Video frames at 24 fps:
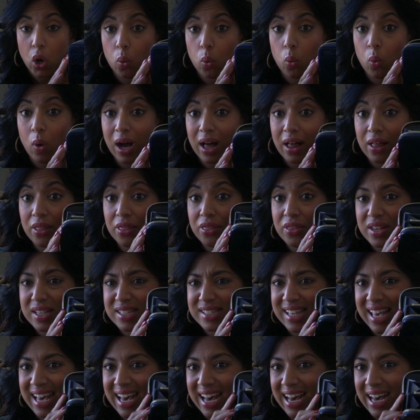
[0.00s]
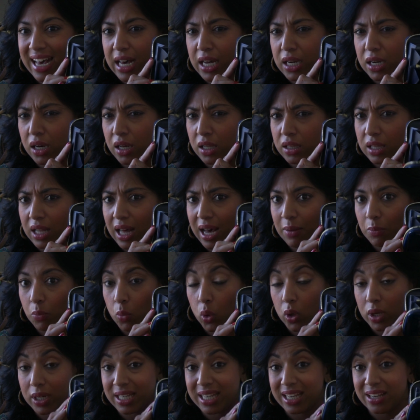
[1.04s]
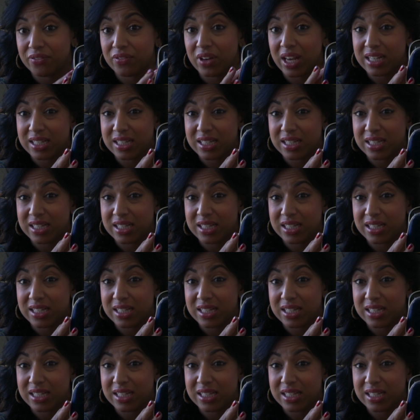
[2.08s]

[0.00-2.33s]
while this had a lot more give.